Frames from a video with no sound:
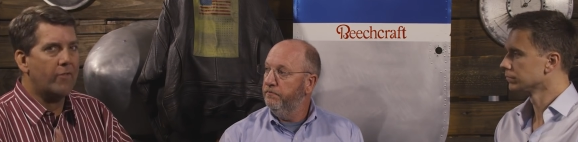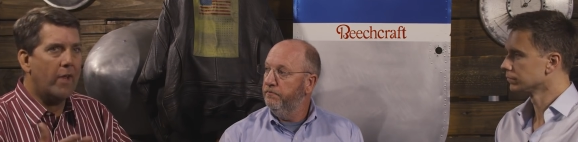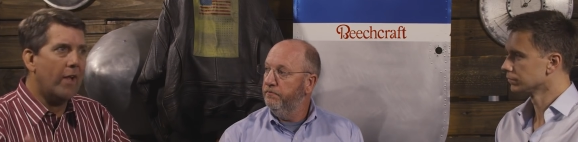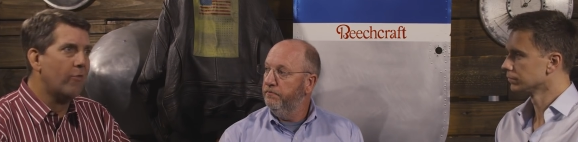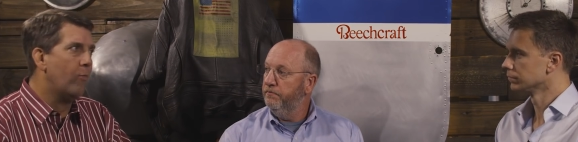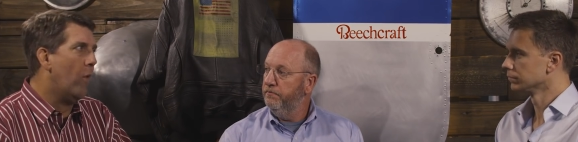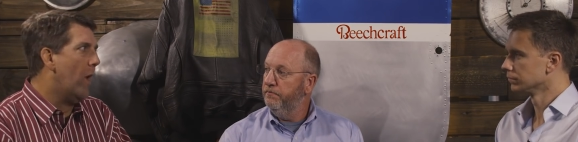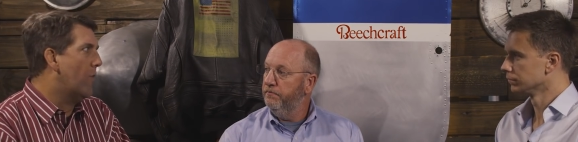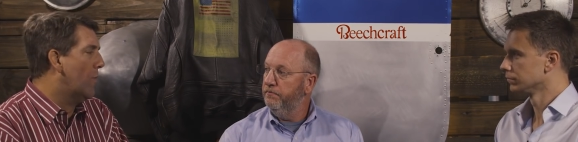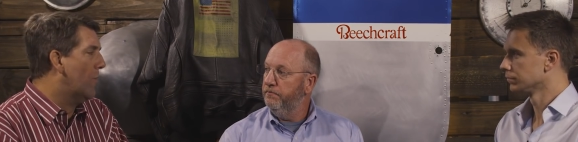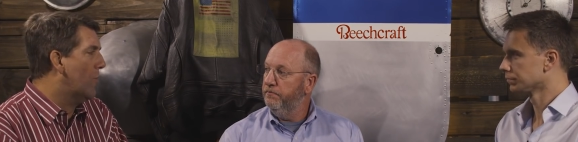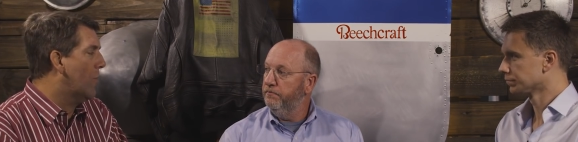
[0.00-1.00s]
Speaker 1: that's why there
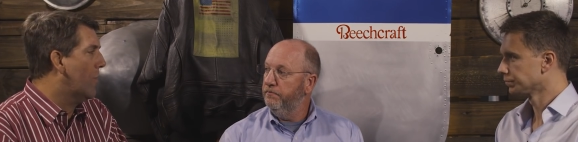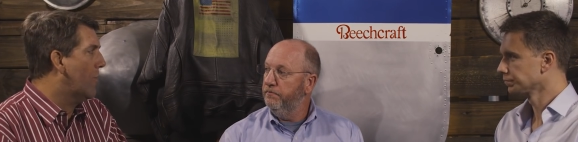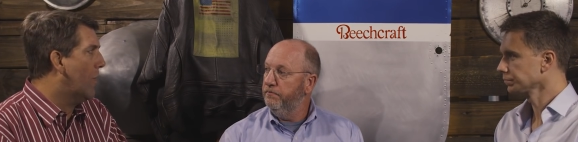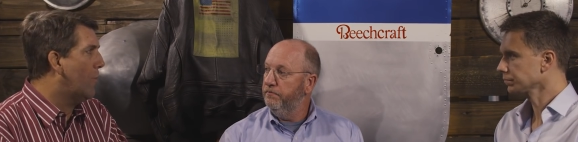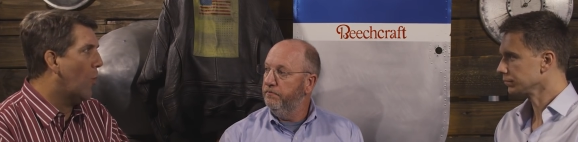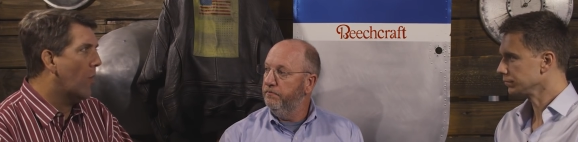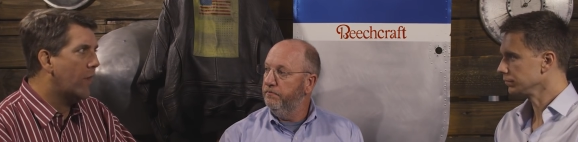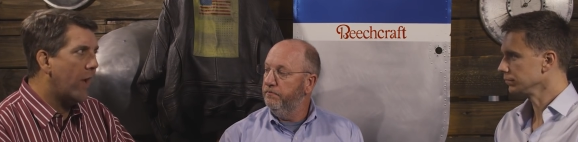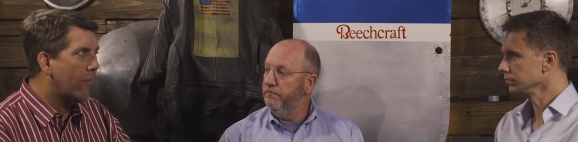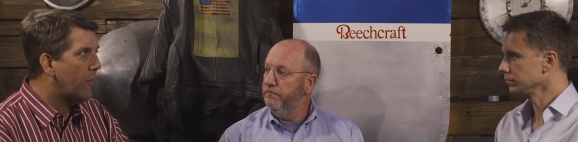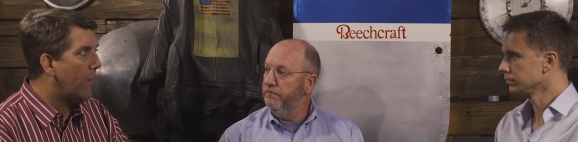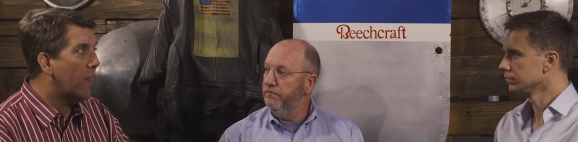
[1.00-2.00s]
are reserves on board, and you
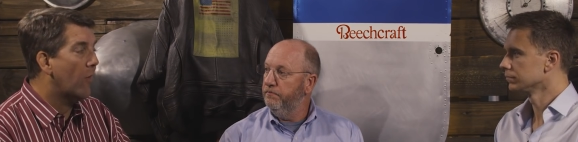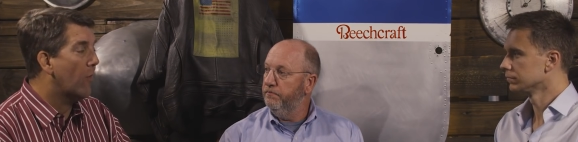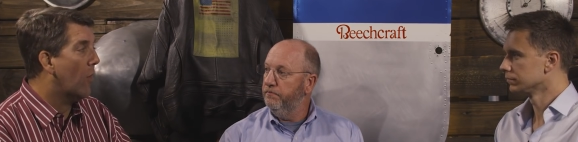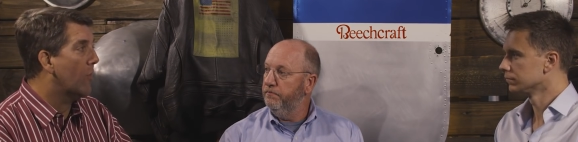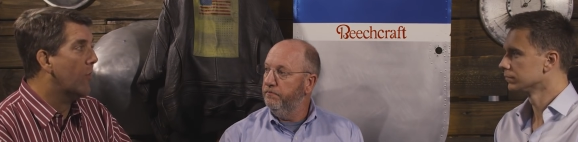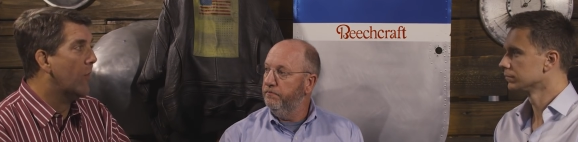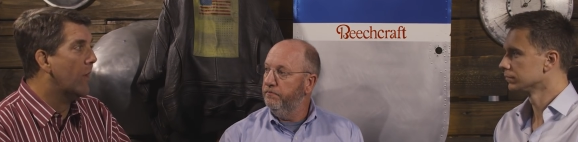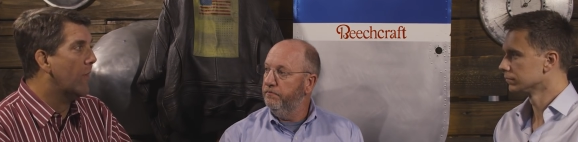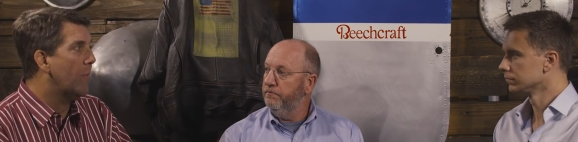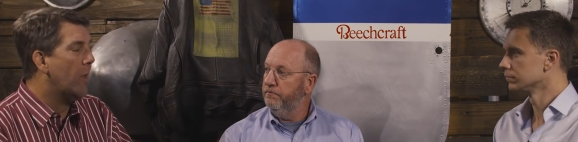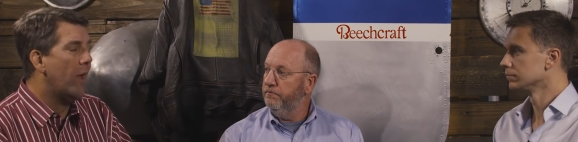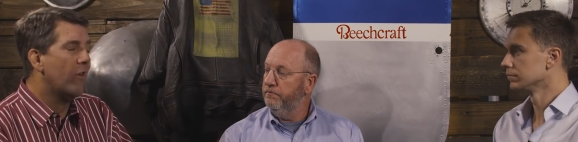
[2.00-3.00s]
have to make other
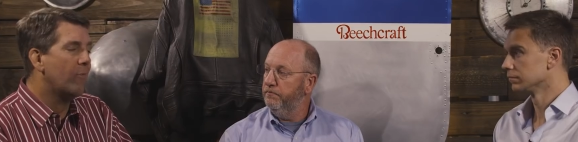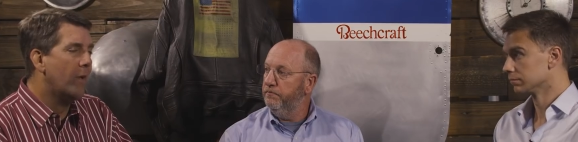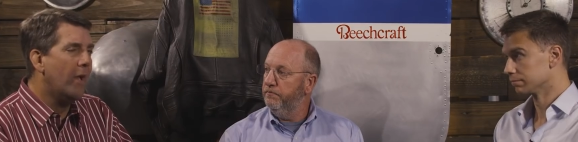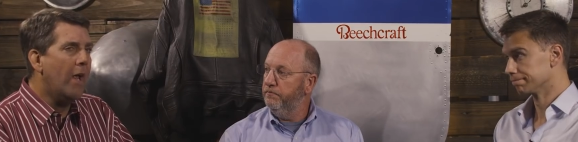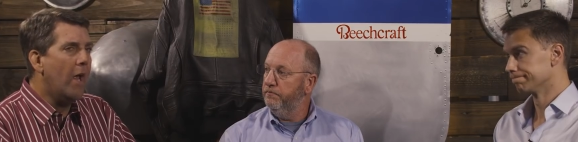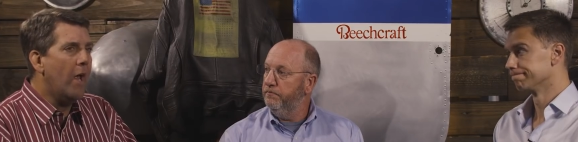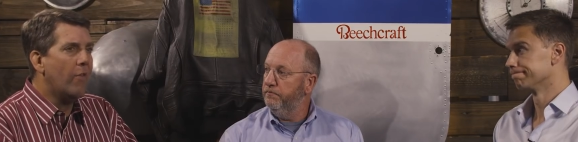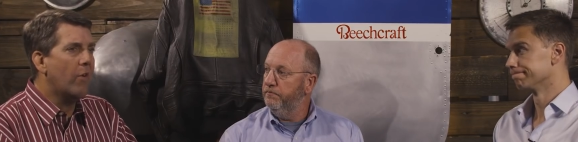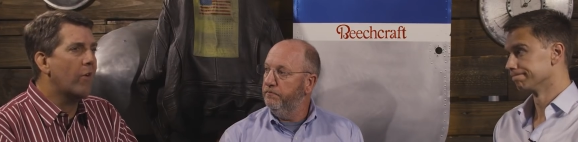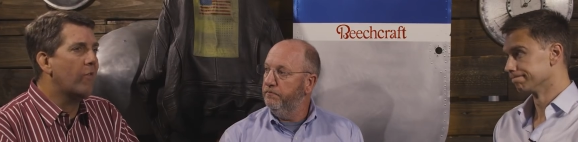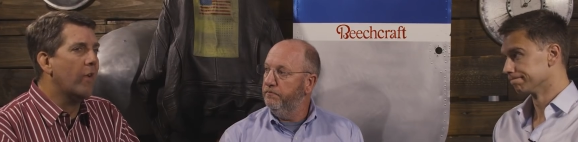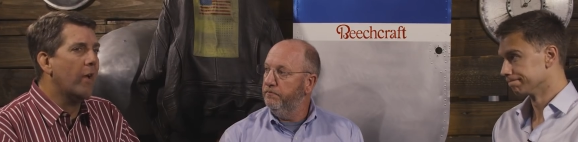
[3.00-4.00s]
alternative plans. But
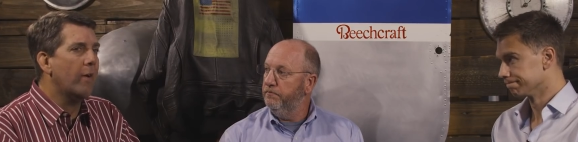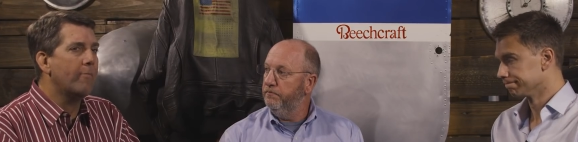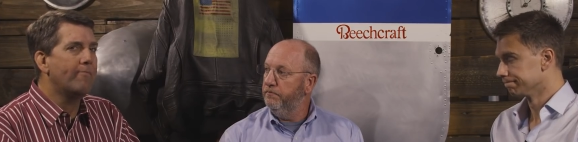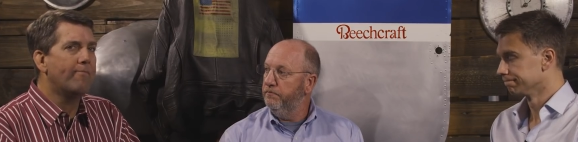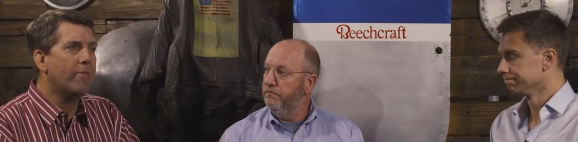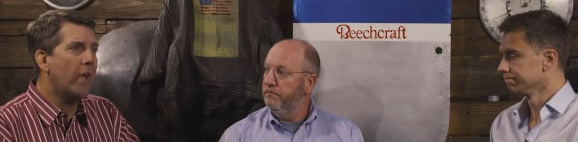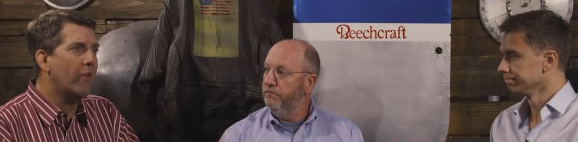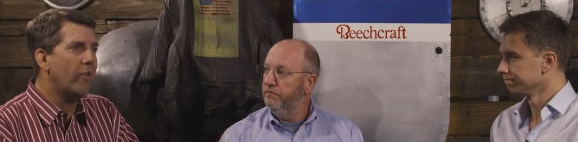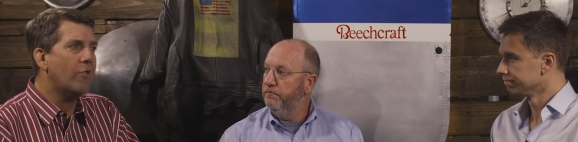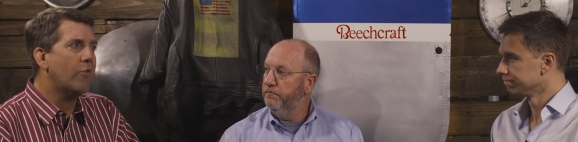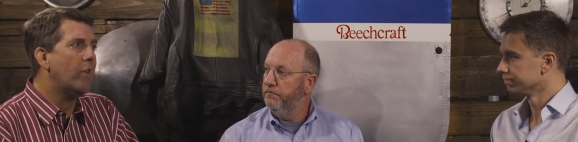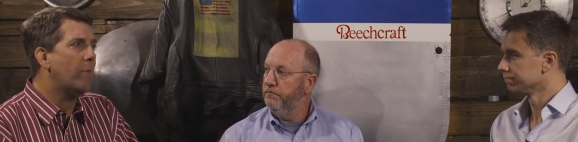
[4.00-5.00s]
there is, it's
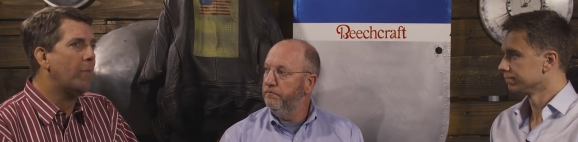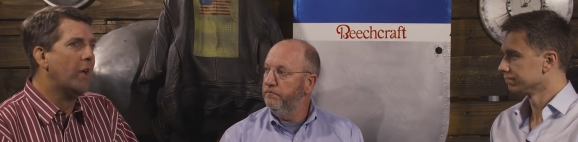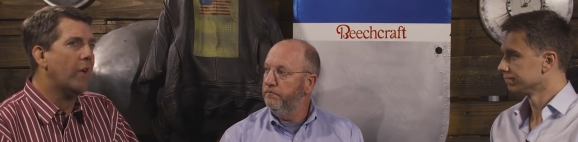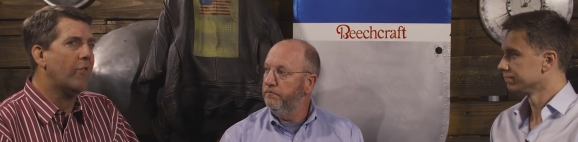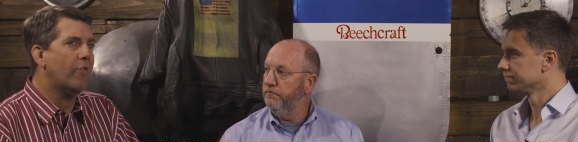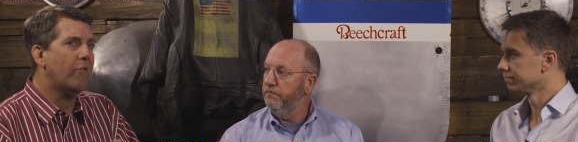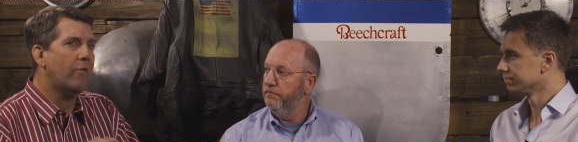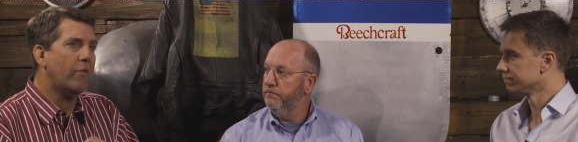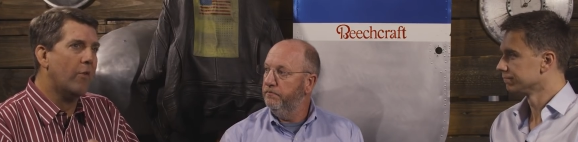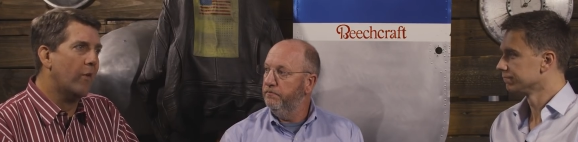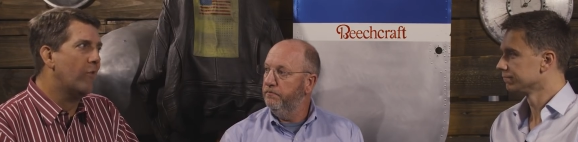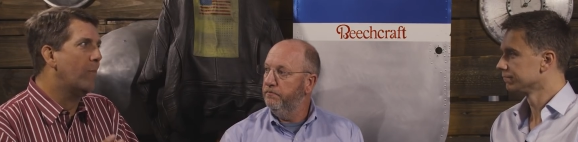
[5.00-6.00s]
interesting because
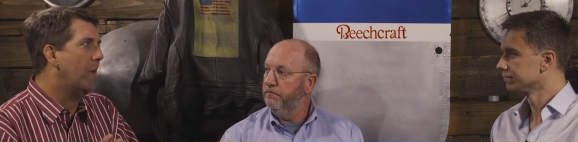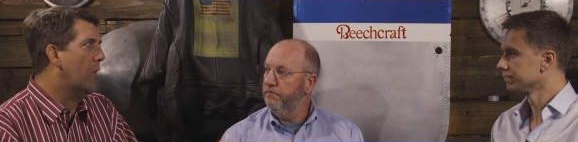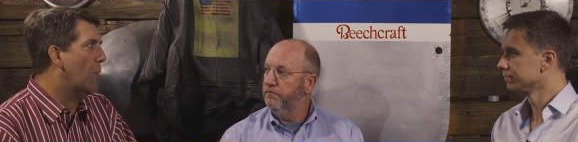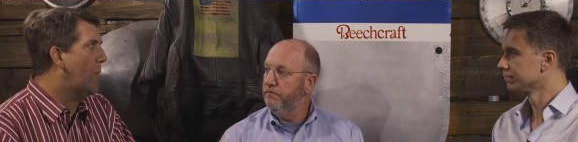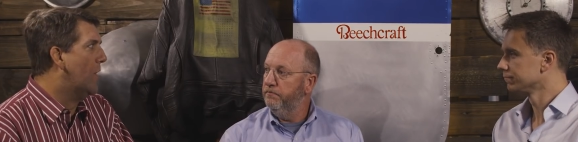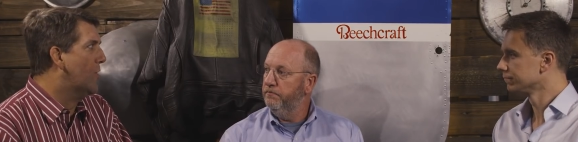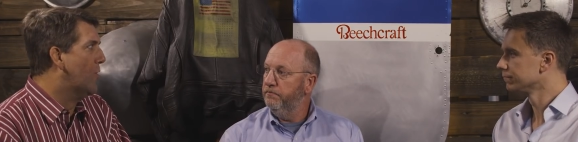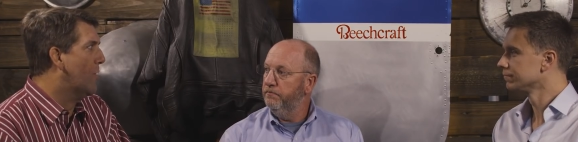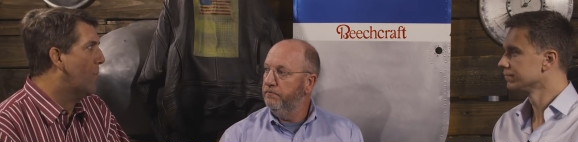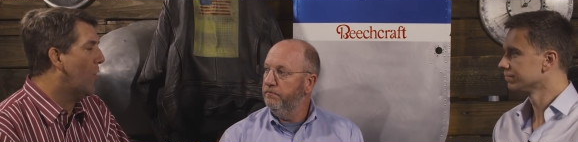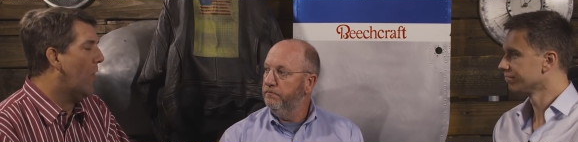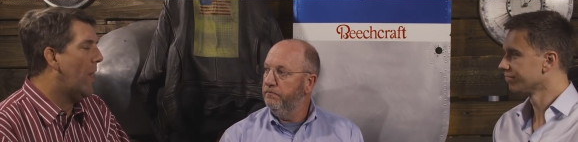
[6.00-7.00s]
there is a bigger picture
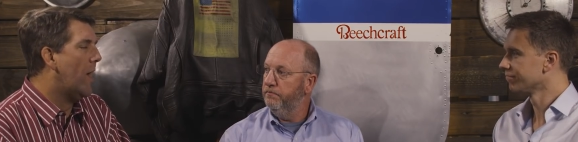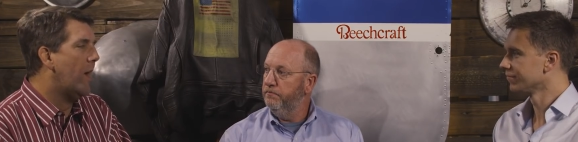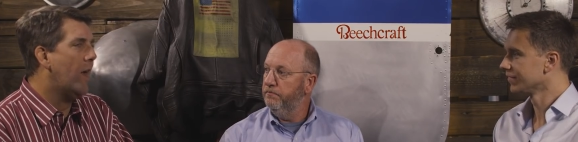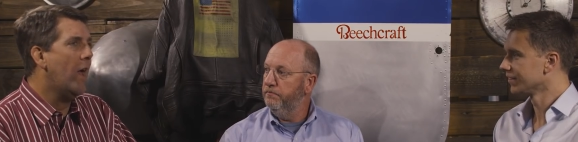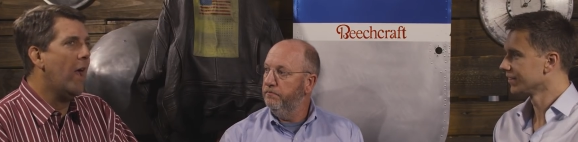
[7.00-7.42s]
in play,